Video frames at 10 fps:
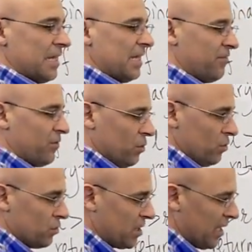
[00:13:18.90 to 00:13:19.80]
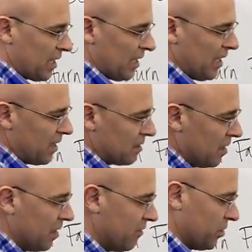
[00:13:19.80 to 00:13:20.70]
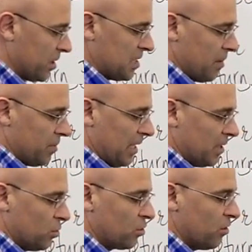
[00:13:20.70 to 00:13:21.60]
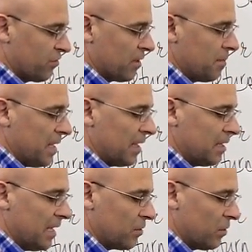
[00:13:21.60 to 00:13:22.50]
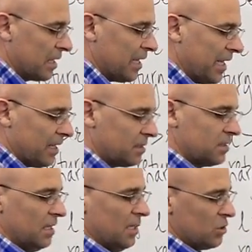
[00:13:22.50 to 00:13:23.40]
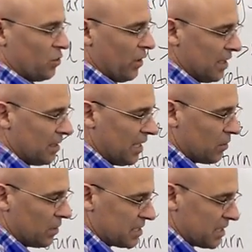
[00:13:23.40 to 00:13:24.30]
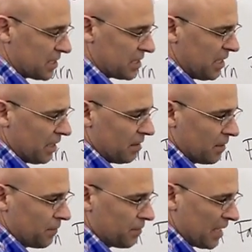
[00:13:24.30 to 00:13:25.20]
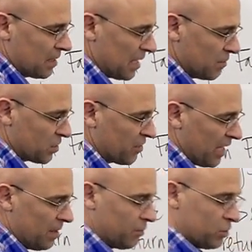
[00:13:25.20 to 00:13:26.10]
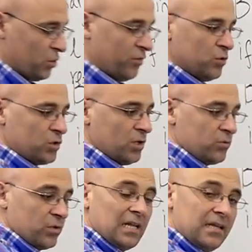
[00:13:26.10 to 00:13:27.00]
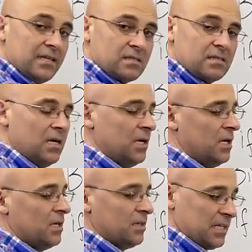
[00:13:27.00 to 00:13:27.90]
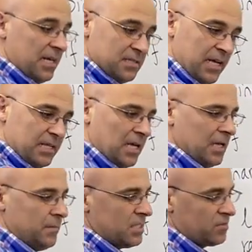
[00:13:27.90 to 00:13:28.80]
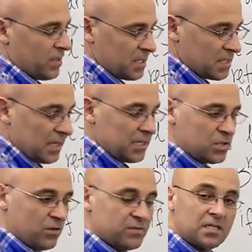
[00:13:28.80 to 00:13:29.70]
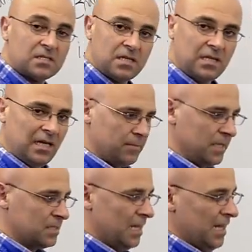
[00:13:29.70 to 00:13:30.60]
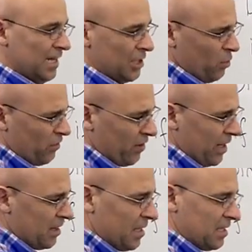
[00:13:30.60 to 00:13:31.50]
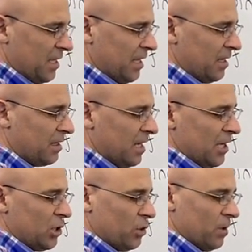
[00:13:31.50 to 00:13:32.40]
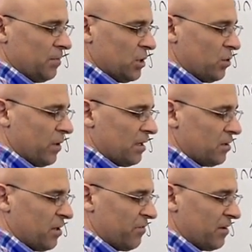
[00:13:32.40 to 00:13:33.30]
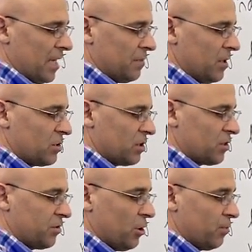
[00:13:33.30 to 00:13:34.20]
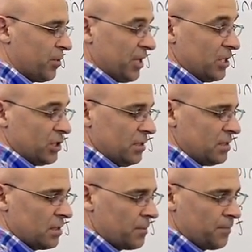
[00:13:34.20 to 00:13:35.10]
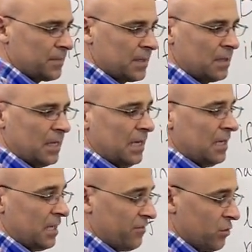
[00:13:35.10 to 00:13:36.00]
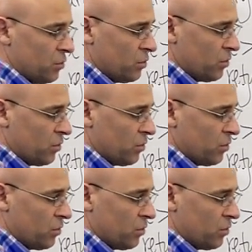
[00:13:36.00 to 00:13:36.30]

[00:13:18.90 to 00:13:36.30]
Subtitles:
if you take n, for example, and you go from n equal 8 to n equals 16 in terms of the input. So if you start with a list that has 8 elements versus a list of 16 elements, you will find that here you will be doing roughly about 3 operations. If you do